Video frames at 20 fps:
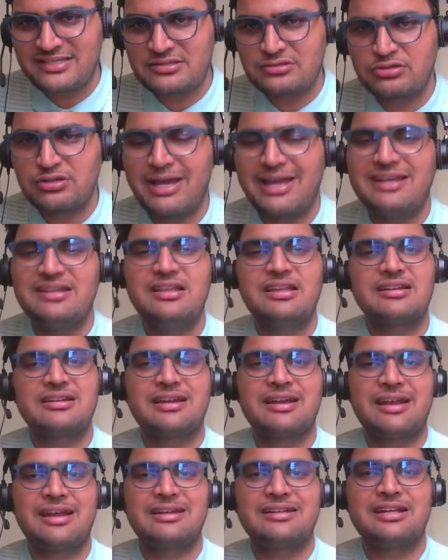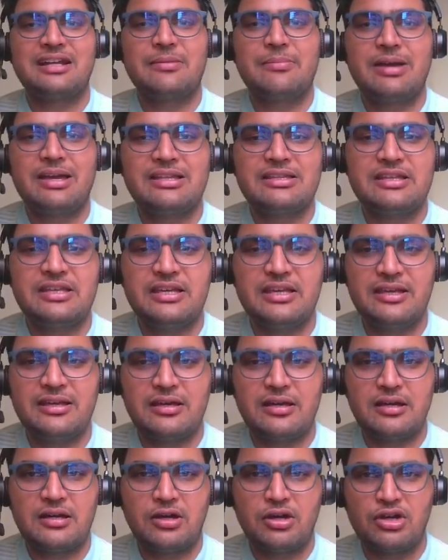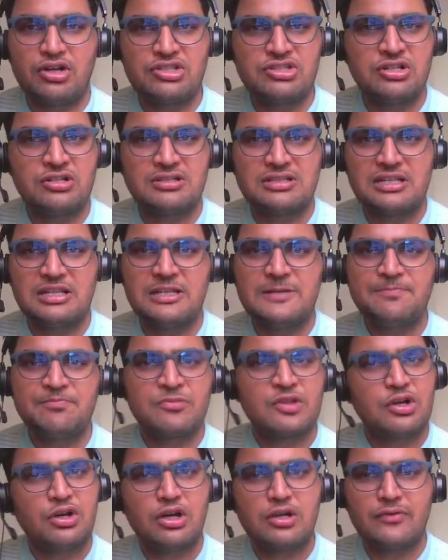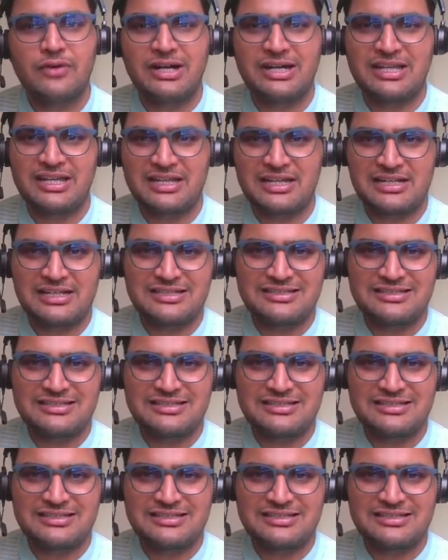should either connected by the horizontally or vertically.